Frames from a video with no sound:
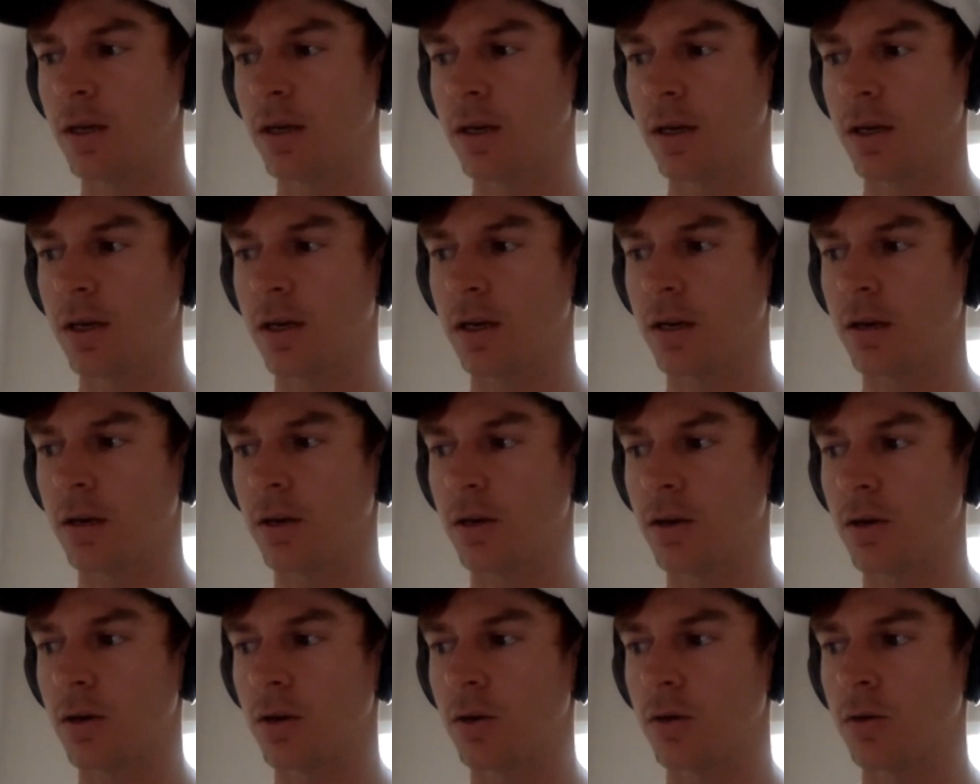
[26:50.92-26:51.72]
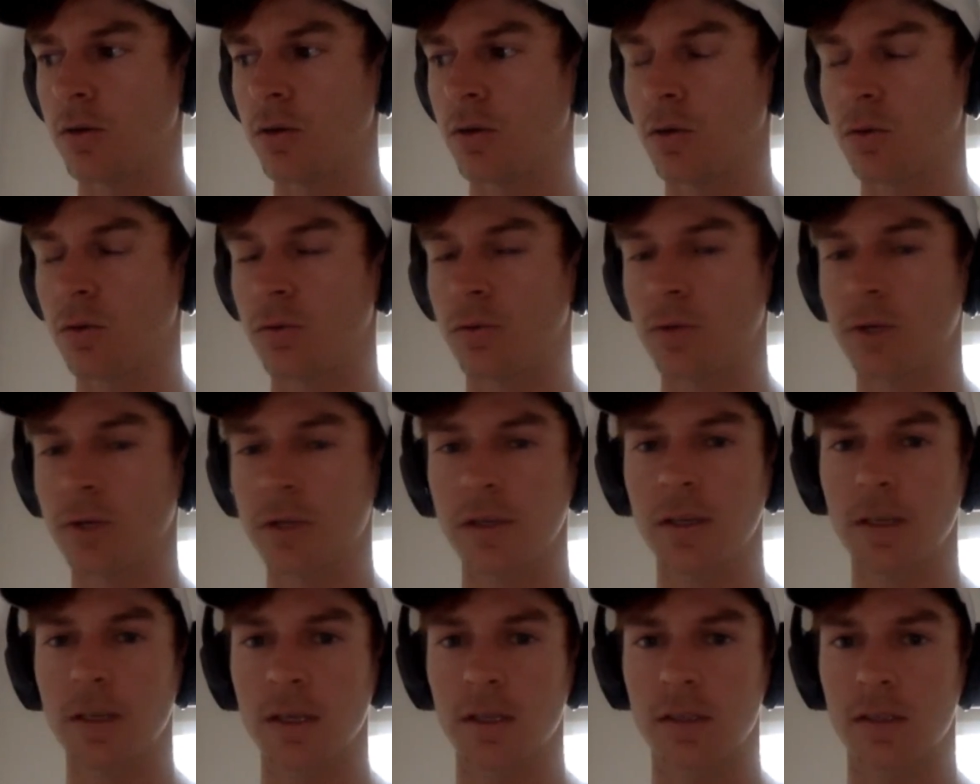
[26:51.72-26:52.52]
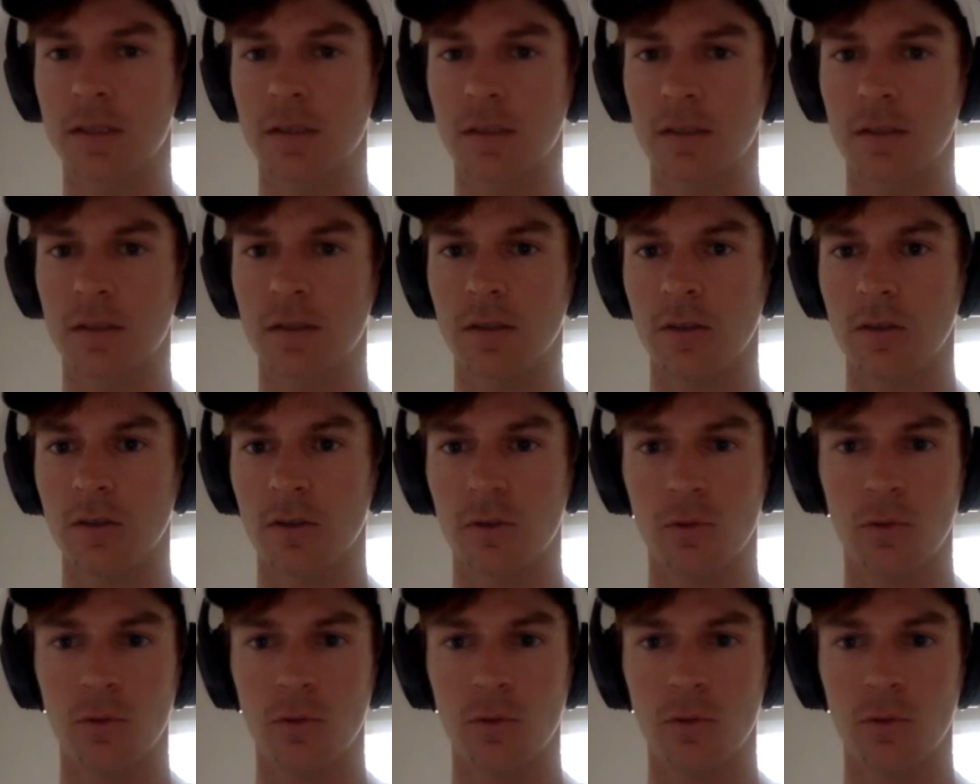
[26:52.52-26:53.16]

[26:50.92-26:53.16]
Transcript: uh, really it's the, the,